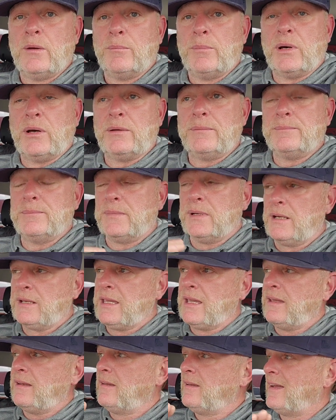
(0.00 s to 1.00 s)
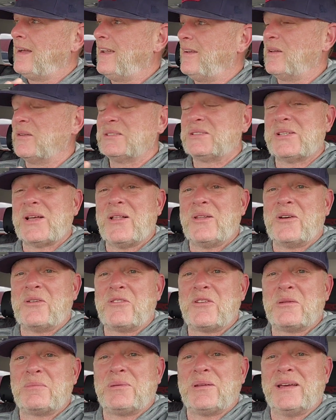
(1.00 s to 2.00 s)
But again, I know it's all
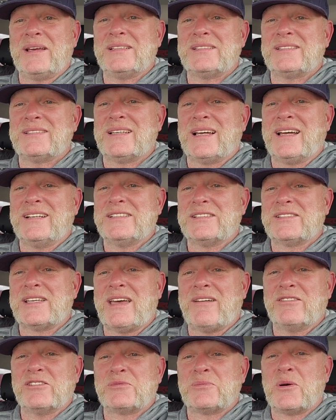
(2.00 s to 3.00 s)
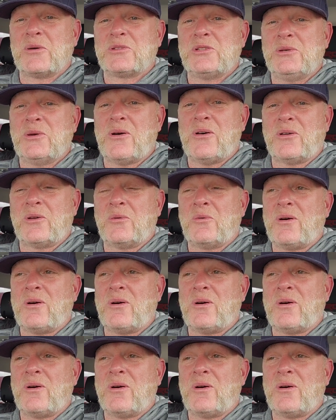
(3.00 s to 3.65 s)
over the place. I just haven't spoke to you all in a